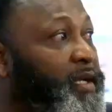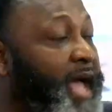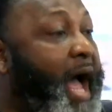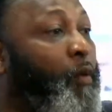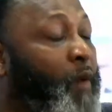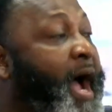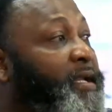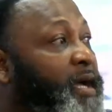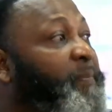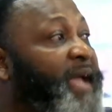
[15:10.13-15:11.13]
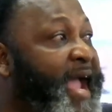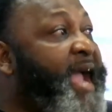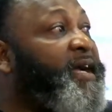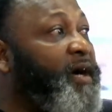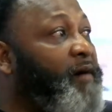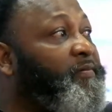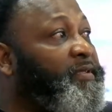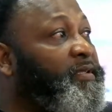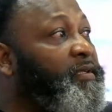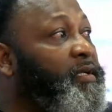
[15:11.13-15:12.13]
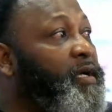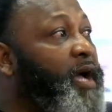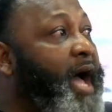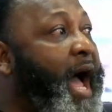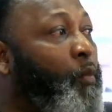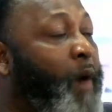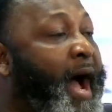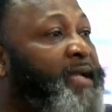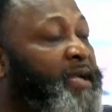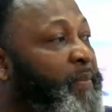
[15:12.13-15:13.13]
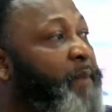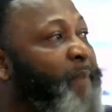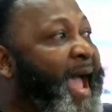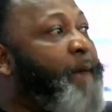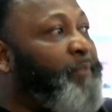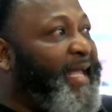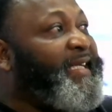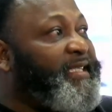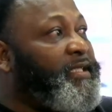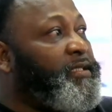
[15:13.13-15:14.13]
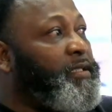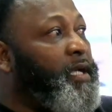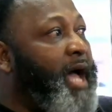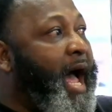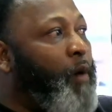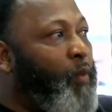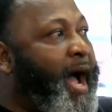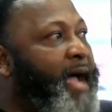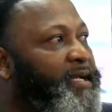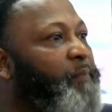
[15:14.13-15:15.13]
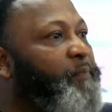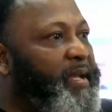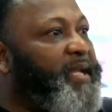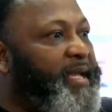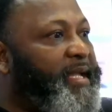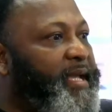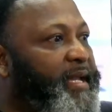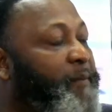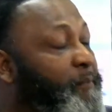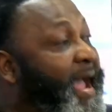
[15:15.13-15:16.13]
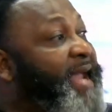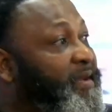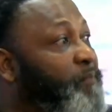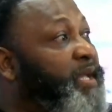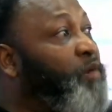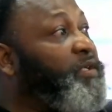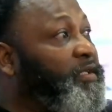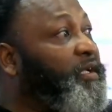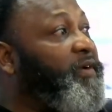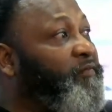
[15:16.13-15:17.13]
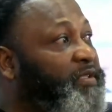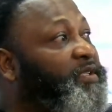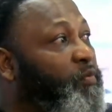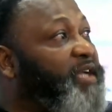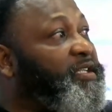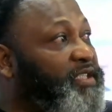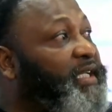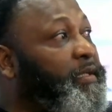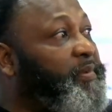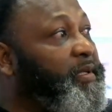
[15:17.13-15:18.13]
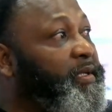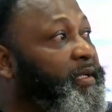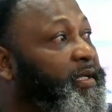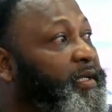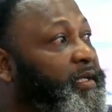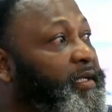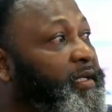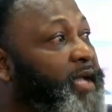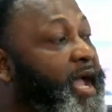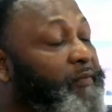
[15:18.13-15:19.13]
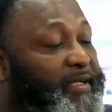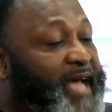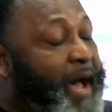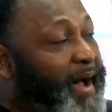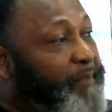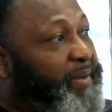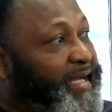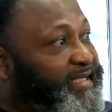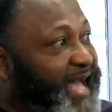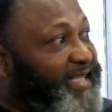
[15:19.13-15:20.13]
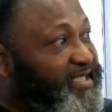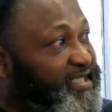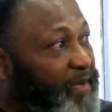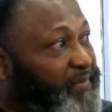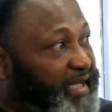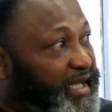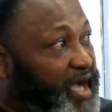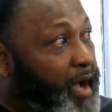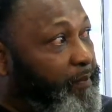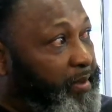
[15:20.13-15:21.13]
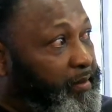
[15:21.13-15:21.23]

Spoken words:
I wind up in handcuffs. I wind up in bad places. I wind up in abandoned buildings looking for somewhere to sleep. Every time I picked that something up.